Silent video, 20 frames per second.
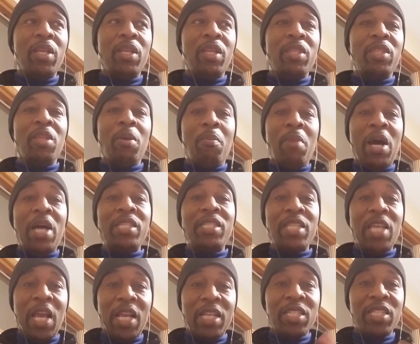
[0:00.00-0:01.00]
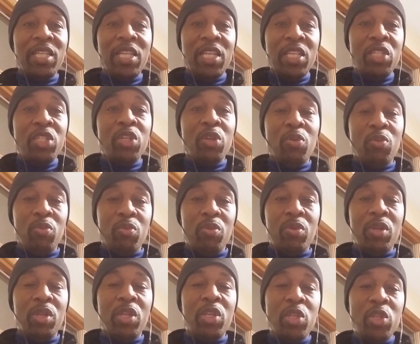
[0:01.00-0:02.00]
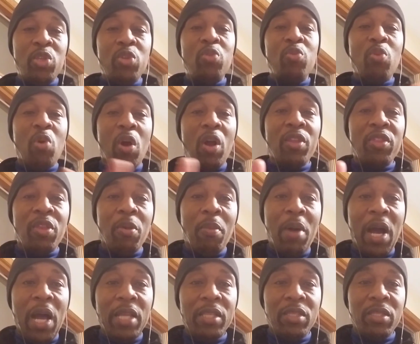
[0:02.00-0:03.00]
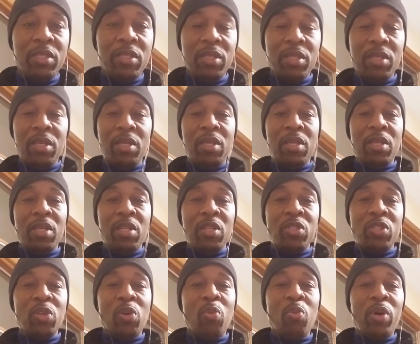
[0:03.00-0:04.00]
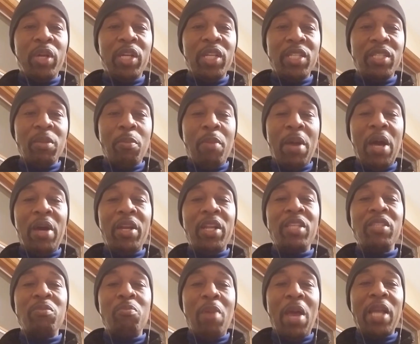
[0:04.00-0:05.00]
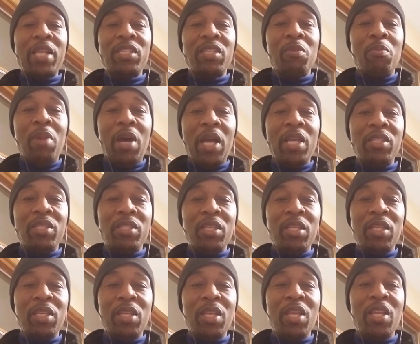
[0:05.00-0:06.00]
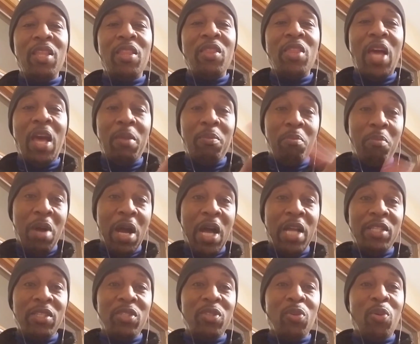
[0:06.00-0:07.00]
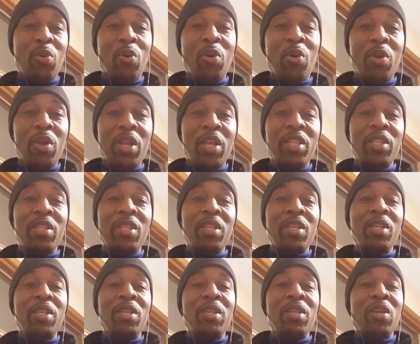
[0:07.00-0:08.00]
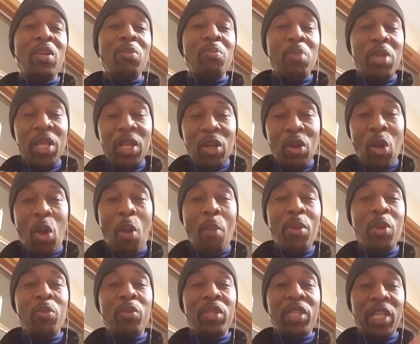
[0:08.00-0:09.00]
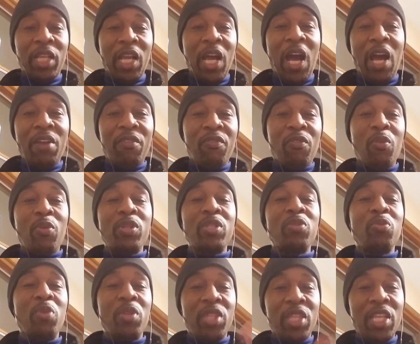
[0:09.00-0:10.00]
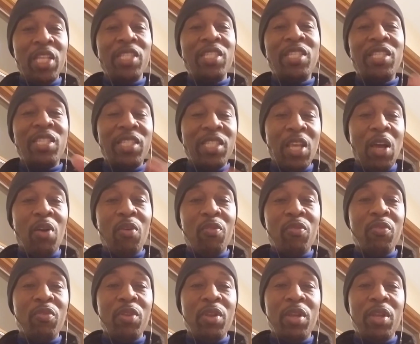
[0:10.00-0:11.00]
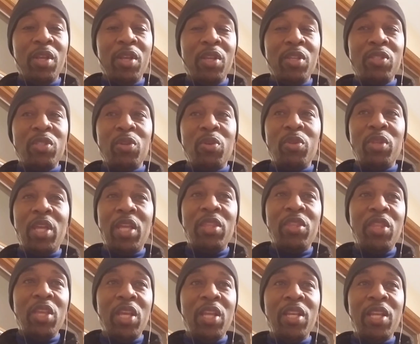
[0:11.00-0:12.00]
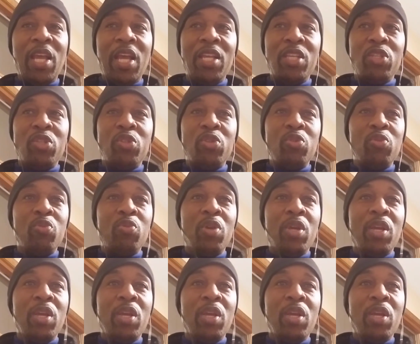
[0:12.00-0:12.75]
the Motts actually is you. You are the Motts. So what it is about is maximizing that Motts, or being in harmony with the God force within self, so that then as you